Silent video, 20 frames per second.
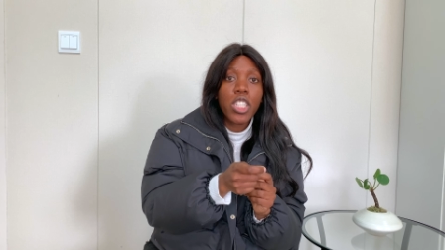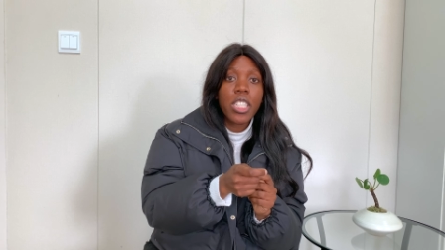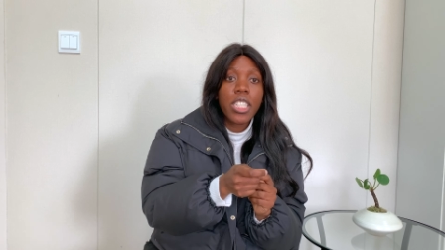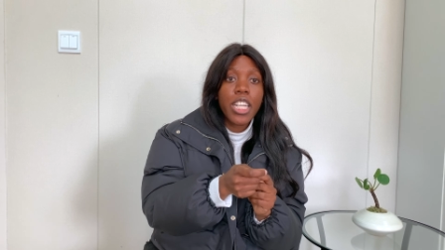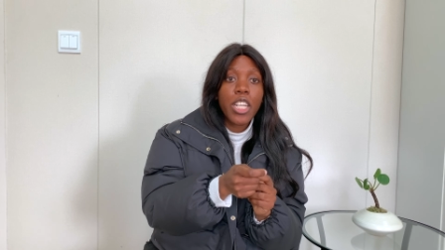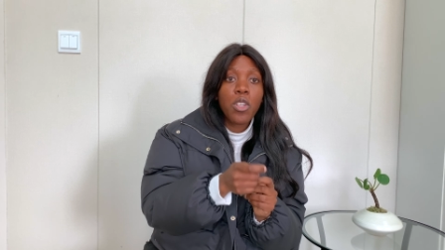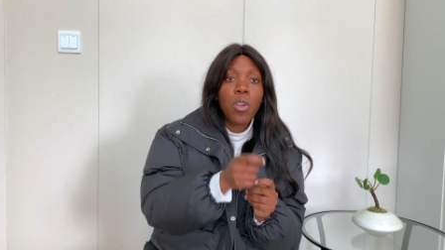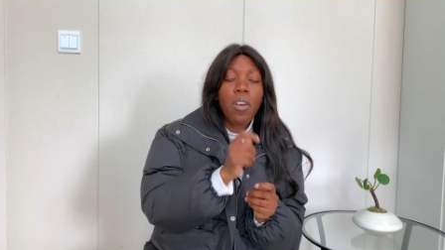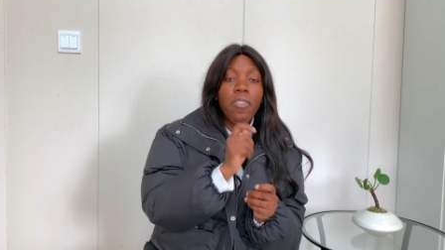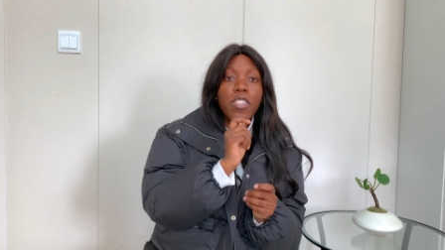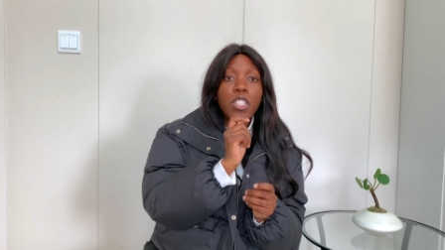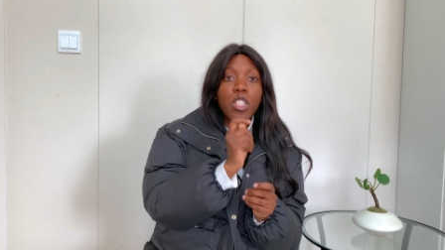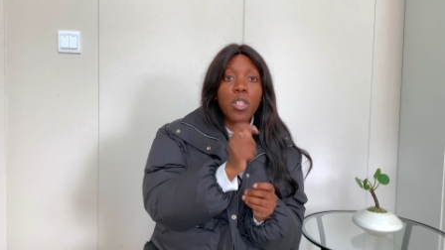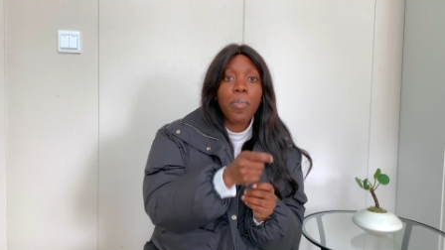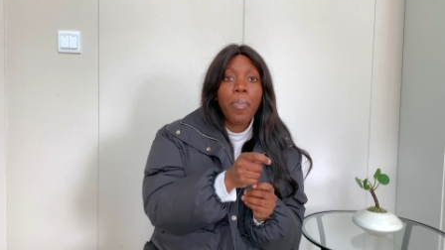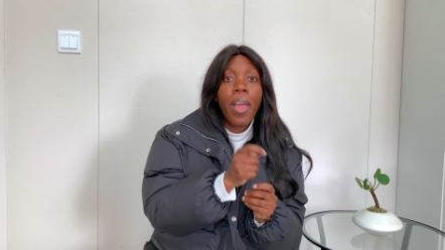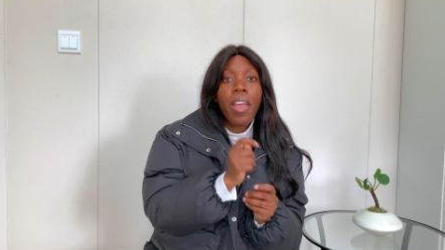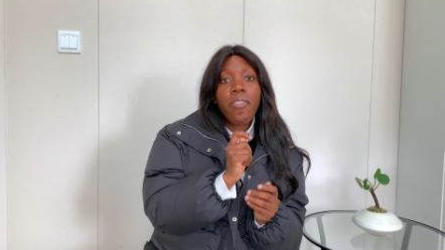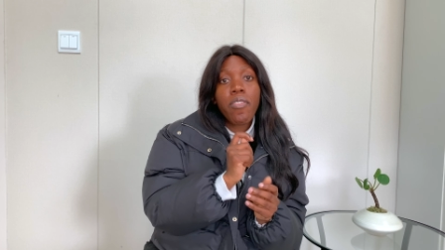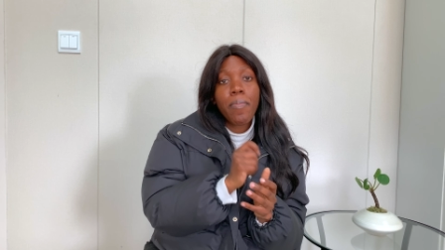the ticket office to
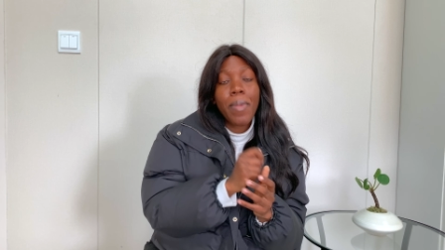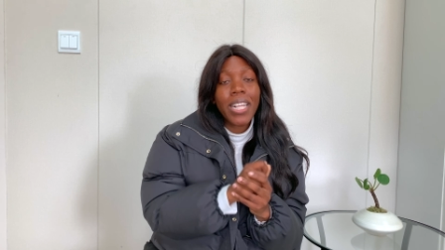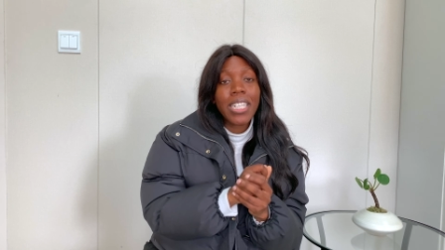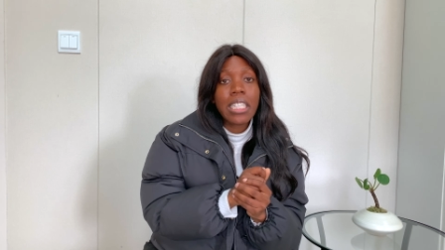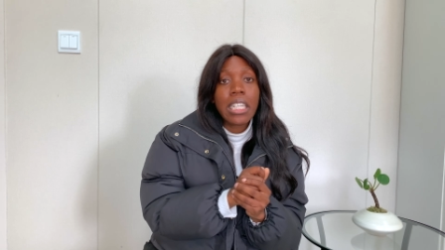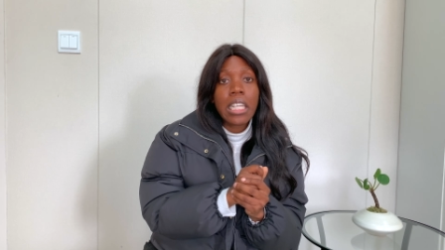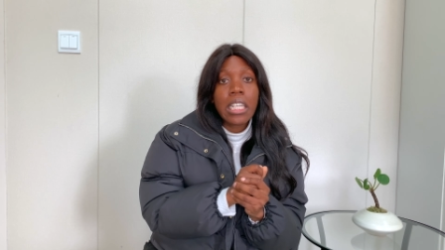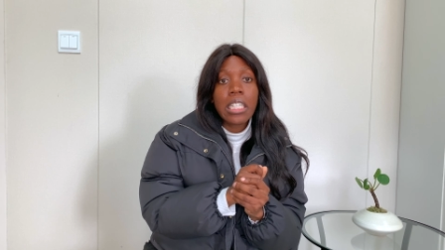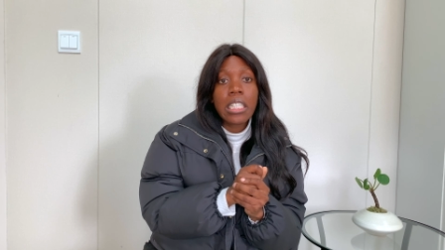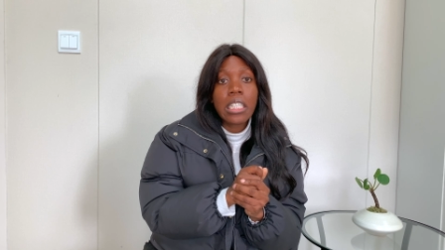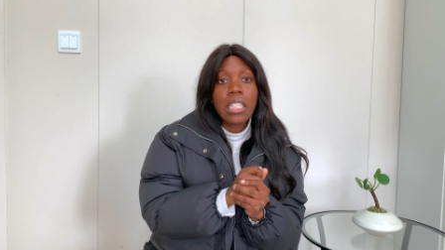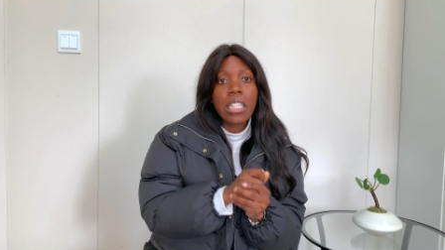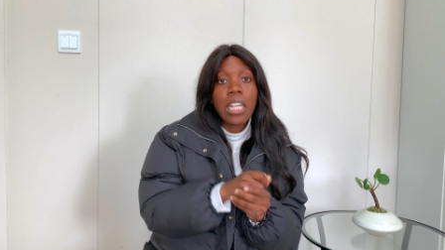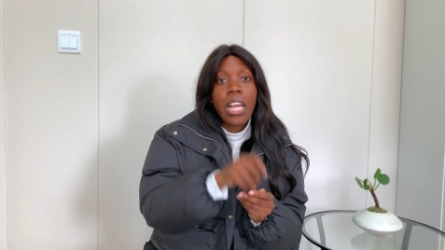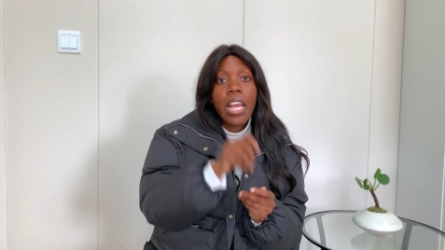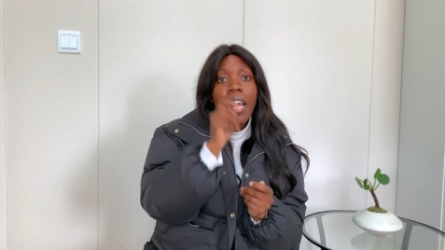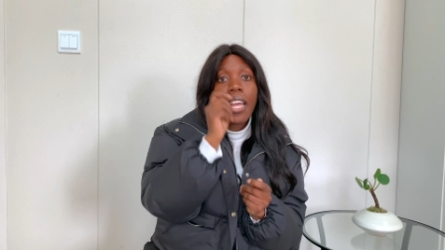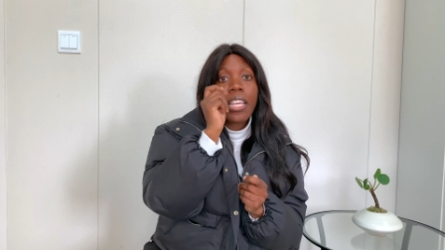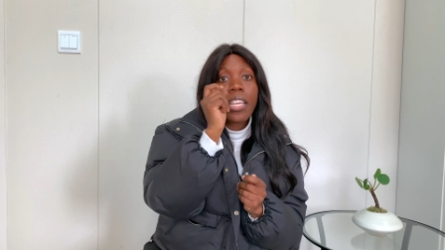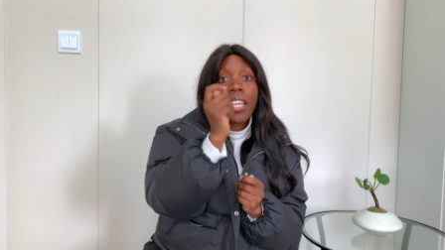pay for my ticket,
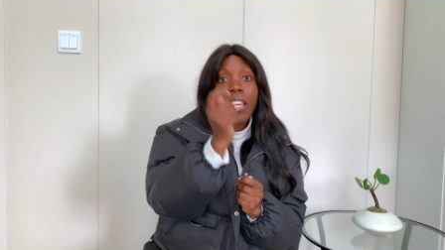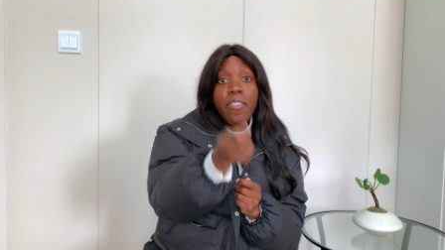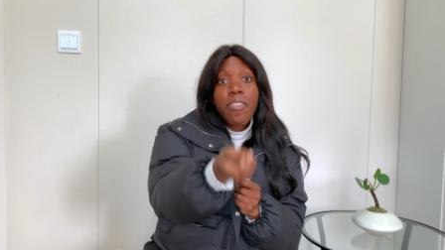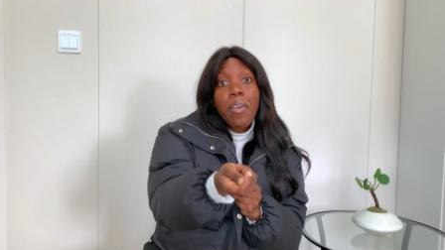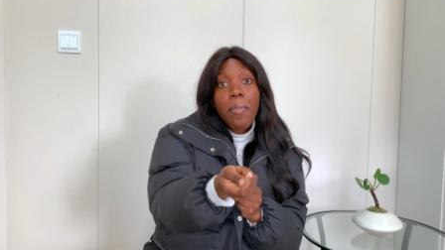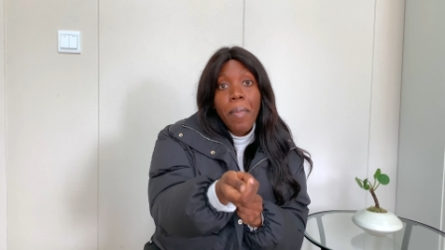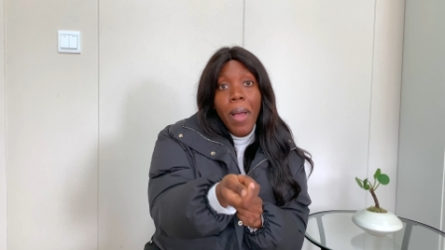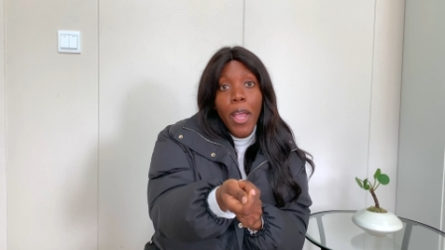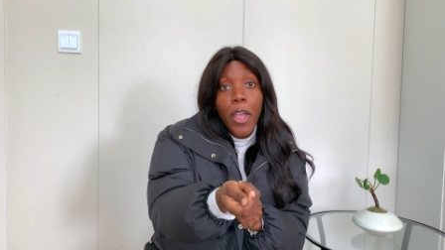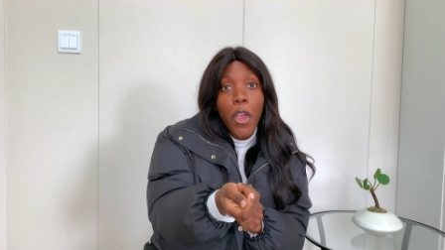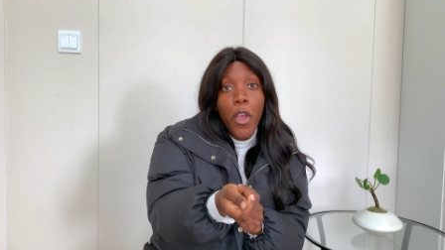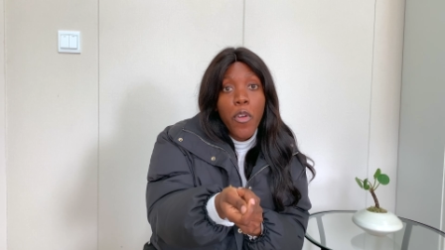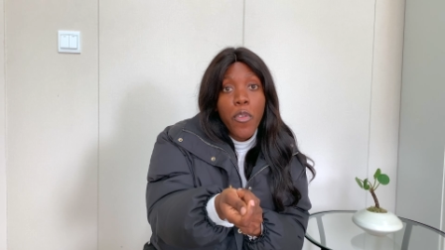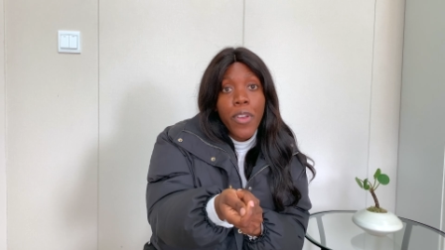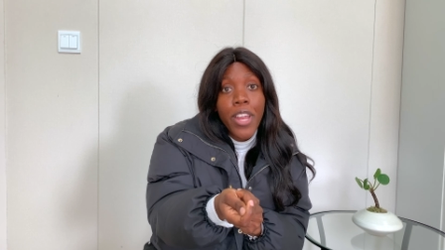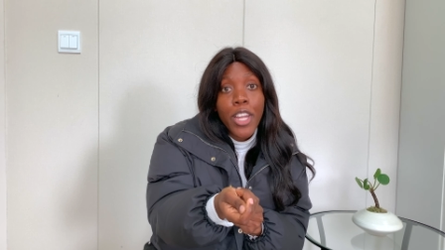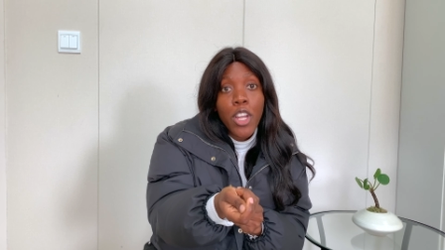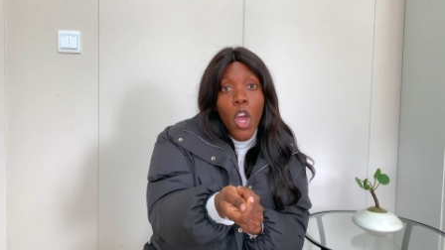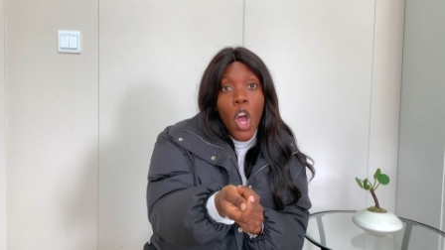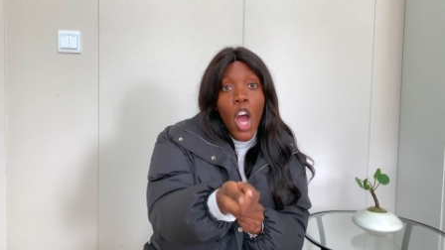give them my
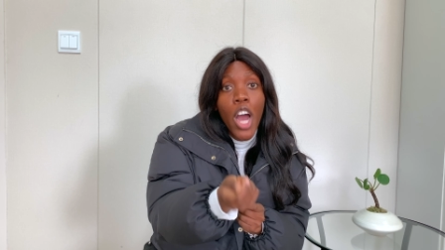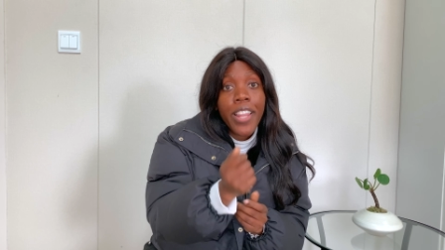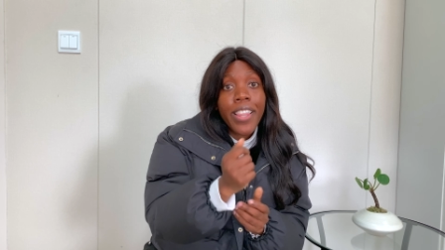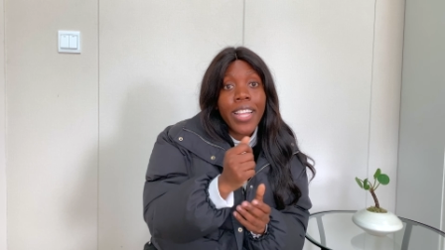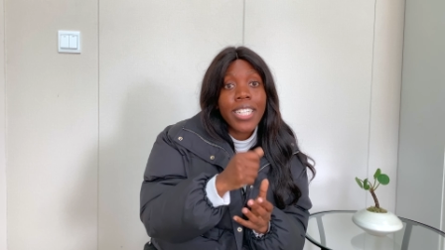Korean card.